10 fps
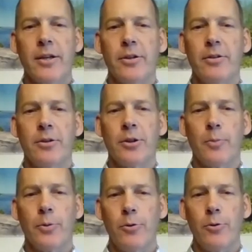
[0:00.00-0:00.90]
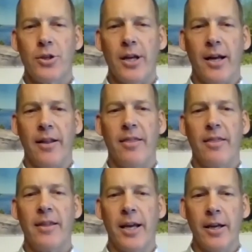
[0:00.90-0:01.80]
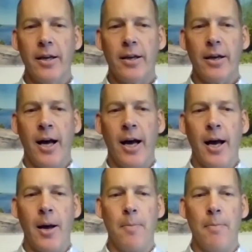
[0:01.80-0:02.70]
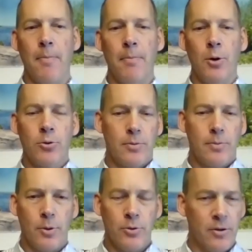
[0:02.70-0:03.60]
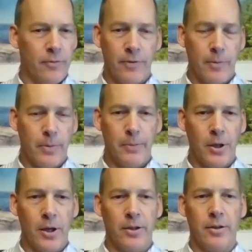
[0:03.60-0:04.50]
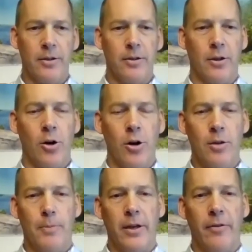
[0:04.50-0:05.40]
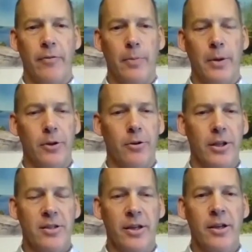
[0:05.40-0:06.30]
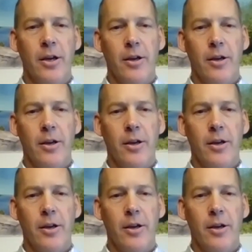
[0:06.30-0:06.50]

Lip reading: I could approach that. I think most of the people on the call, many of the people that are listening,